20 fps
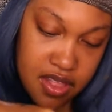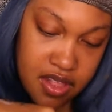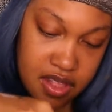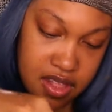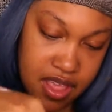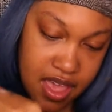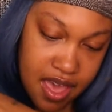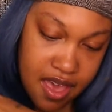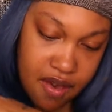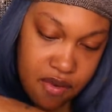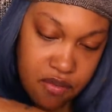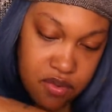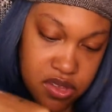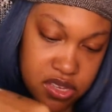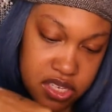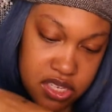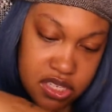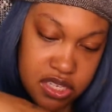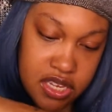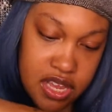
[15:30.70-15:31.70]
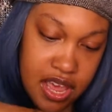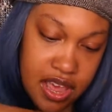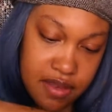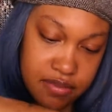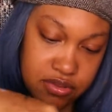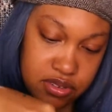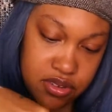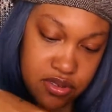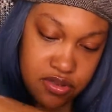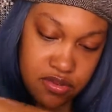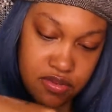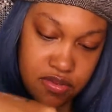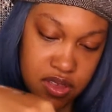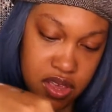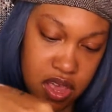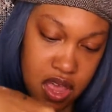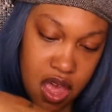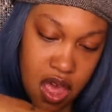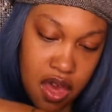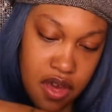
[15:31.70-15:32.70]
That was
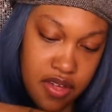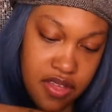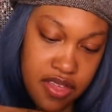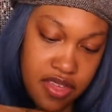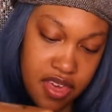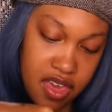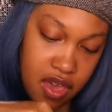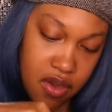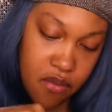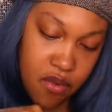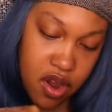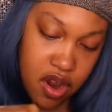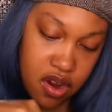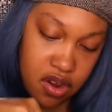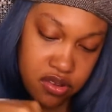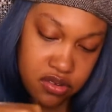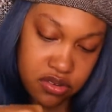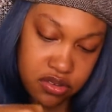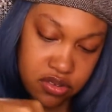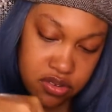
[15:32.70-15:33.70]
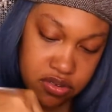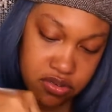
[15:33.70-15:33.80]
absolutely the worst.